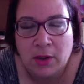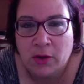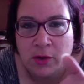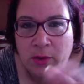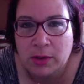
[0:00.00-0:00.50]

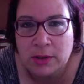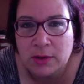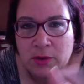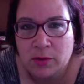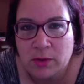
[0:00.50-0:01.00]
you know, where it
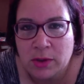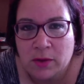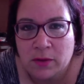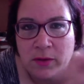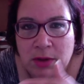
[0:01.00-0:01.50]
tells you who the
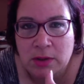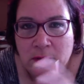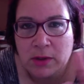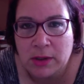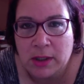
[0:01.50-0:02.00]
author is
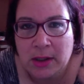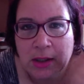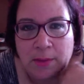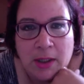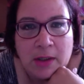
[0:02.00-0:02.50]
and what the
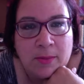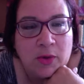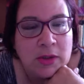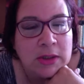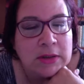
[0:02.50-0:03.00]
idea behind the
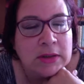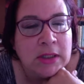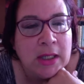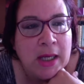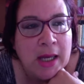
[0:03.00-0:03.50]
book is.
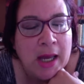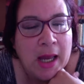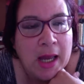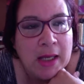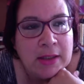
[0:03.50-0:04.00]

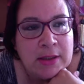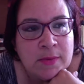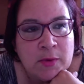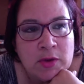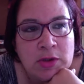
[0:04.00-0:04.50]
And
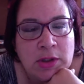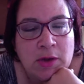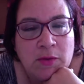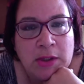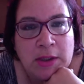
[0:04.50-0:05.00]
this person
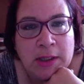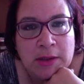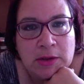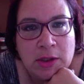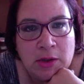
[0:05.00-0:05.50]
had written an
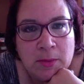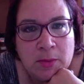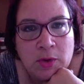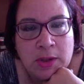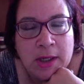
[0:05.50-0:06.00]
entire
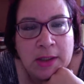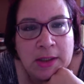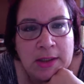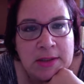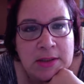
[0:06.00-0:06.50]
book
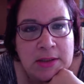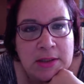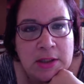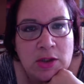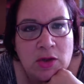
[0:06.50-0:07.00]
analyzing
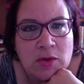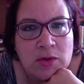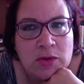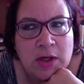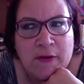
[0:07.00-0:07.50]

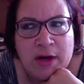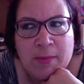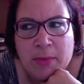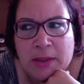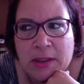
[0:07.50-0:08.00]
CEOs of, I
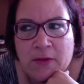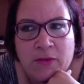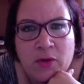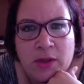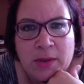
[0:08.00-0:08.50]
believe,
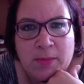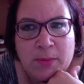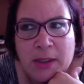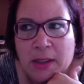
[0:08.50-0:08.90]
40